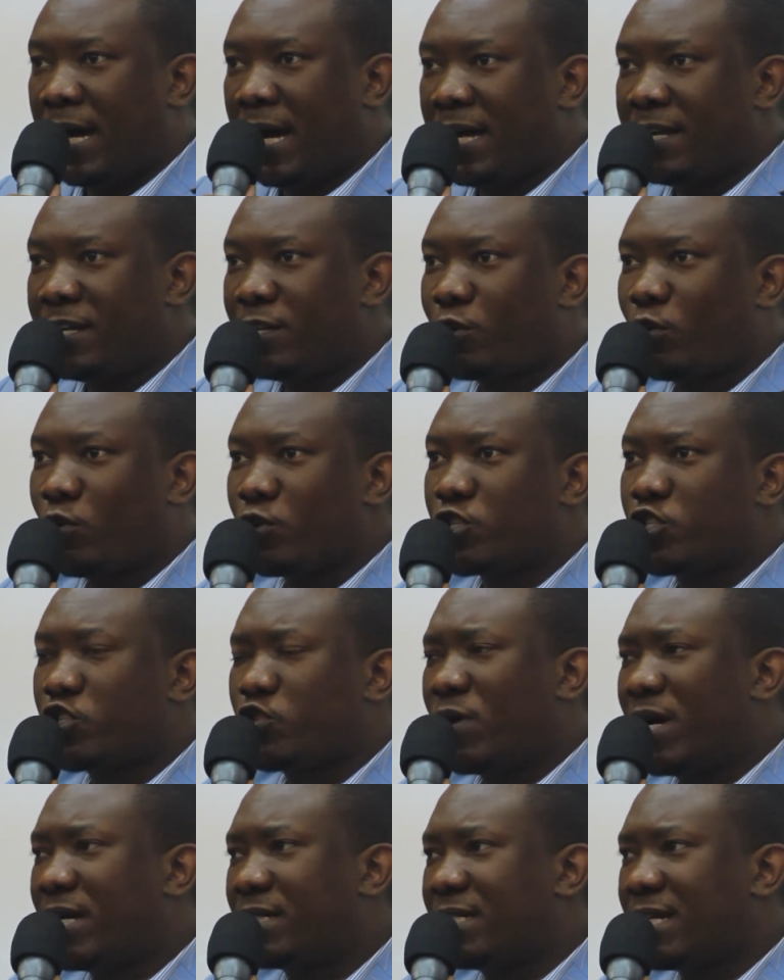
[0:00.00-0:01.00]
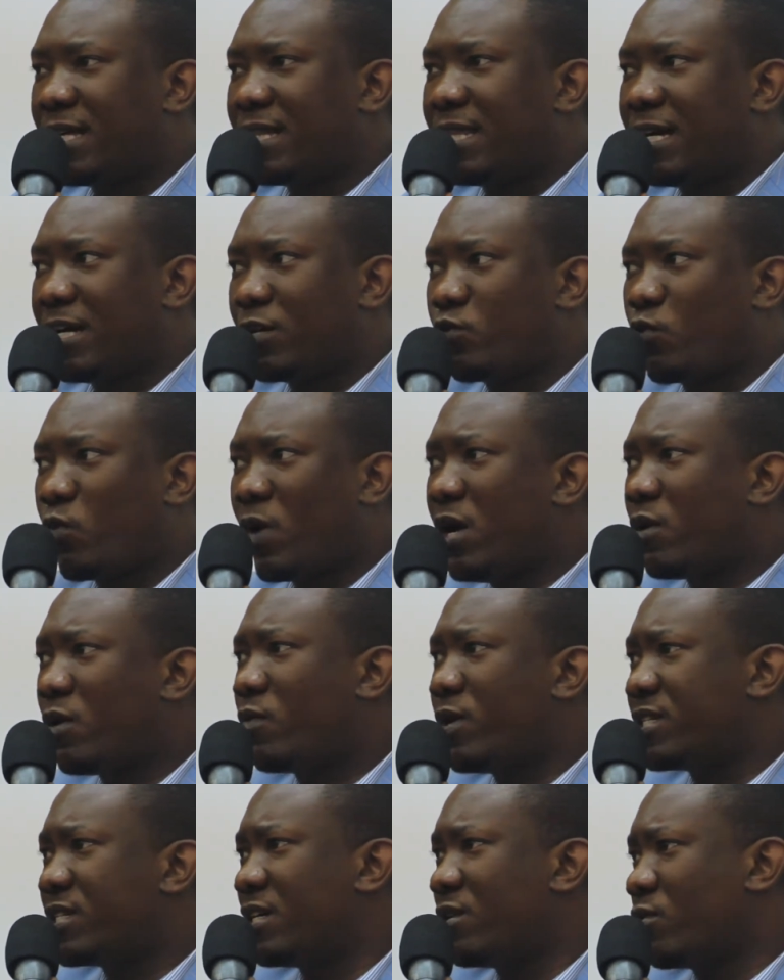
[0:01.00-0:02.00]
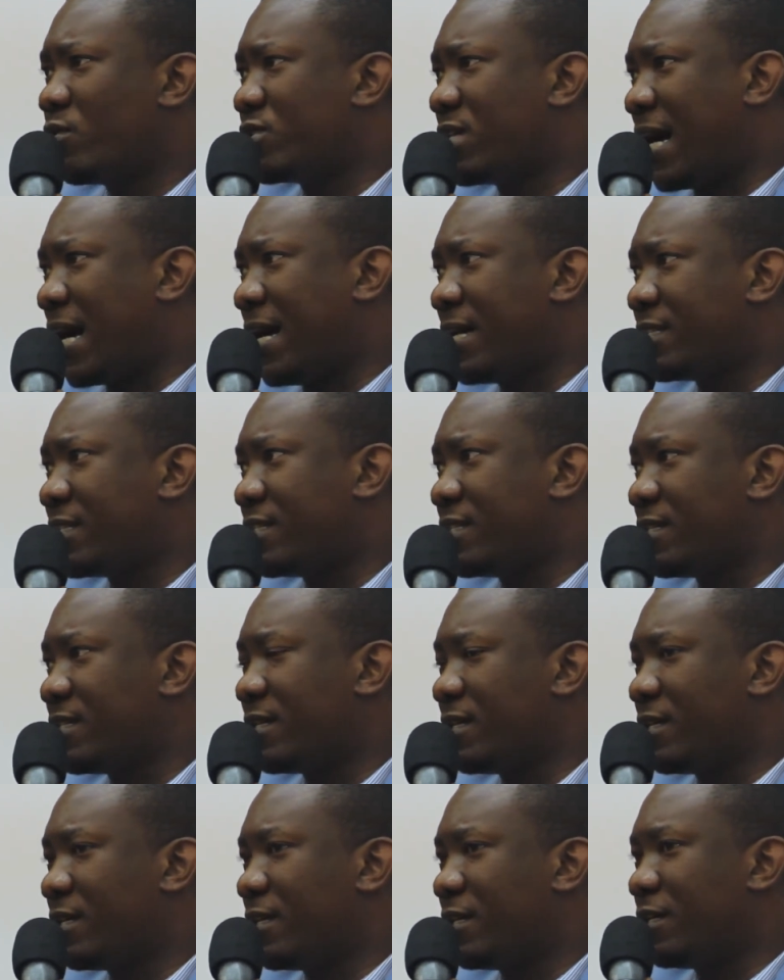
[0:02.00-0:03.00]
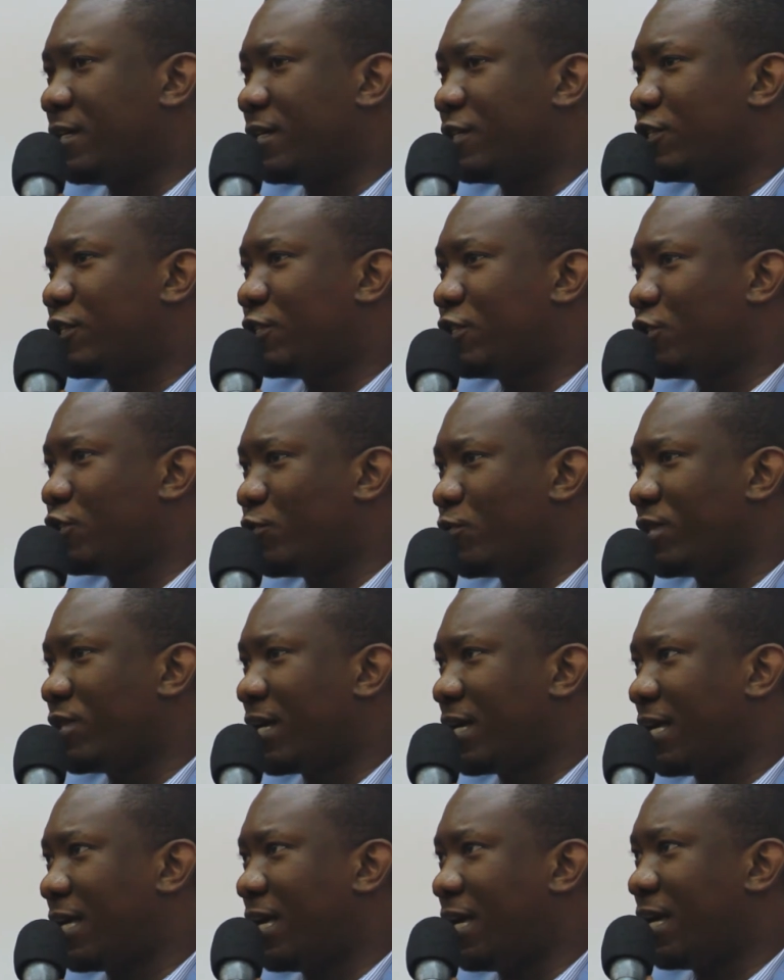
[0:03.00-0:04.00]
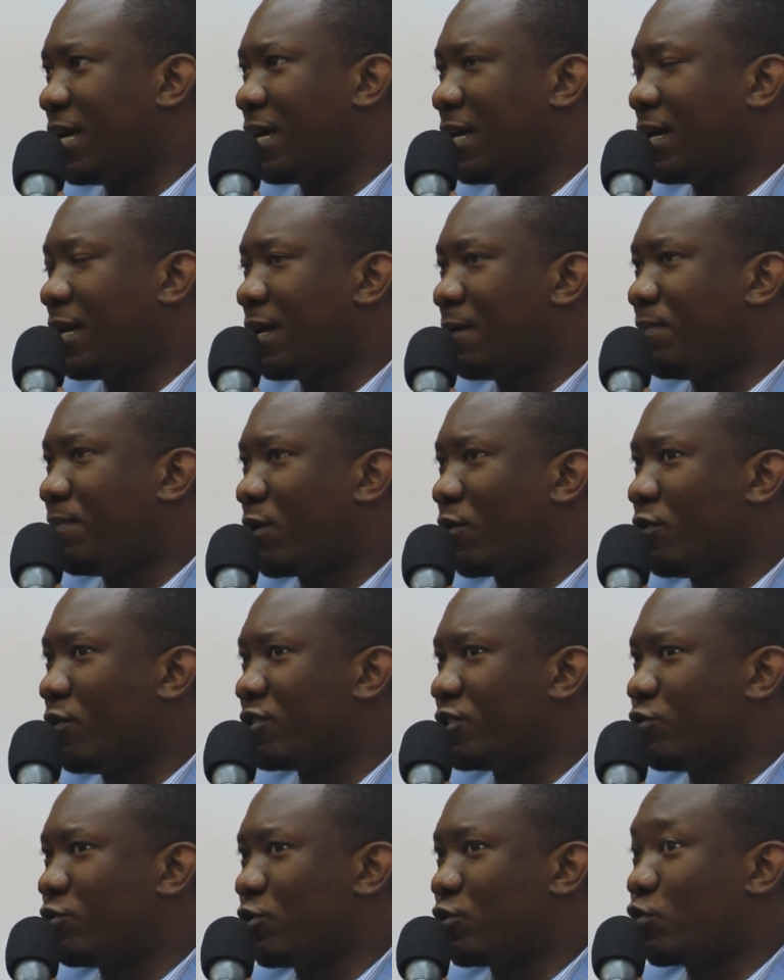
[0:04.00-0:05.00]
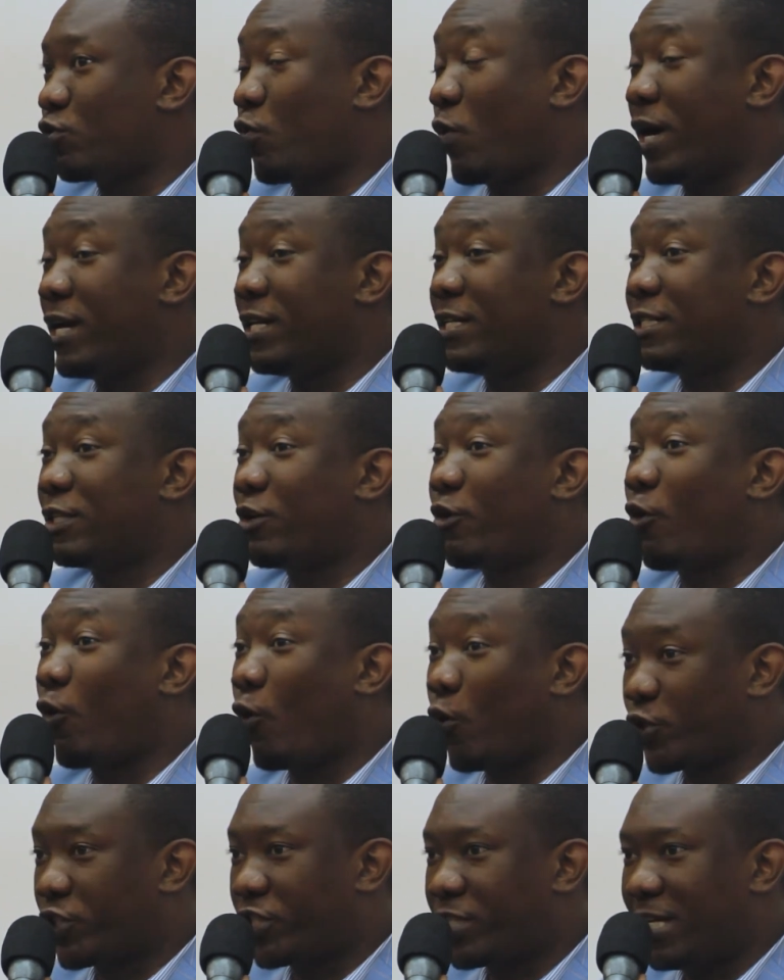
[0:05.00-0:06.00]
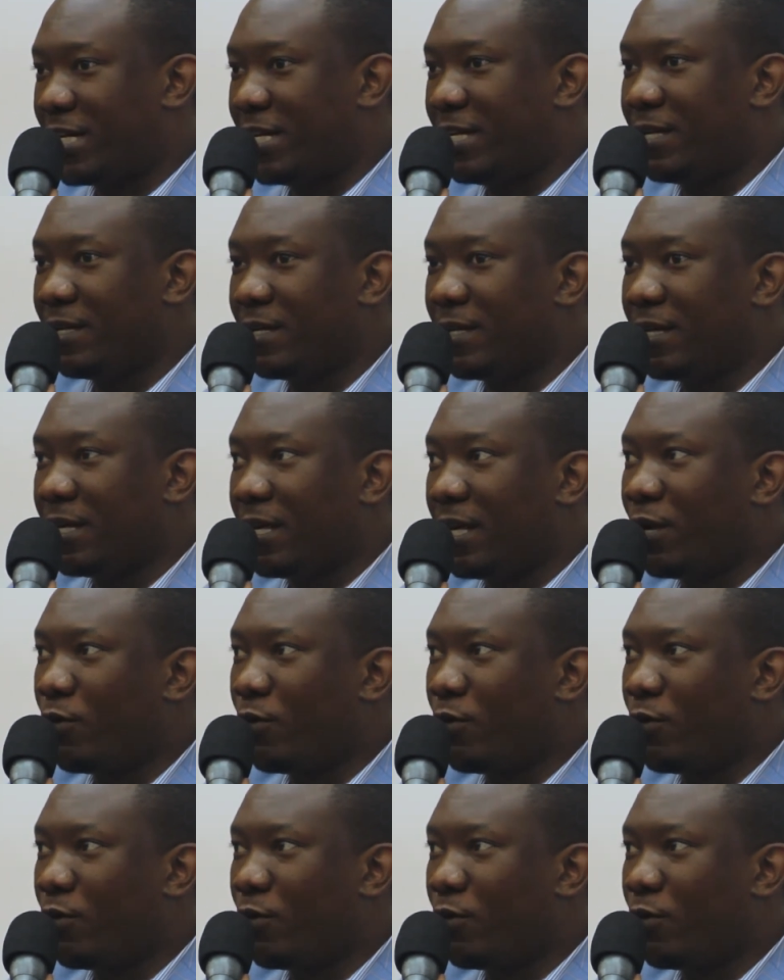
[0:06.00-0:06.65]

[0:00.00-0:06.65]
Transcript: And in constructing that, one question was asked to the king, because it was quite costly.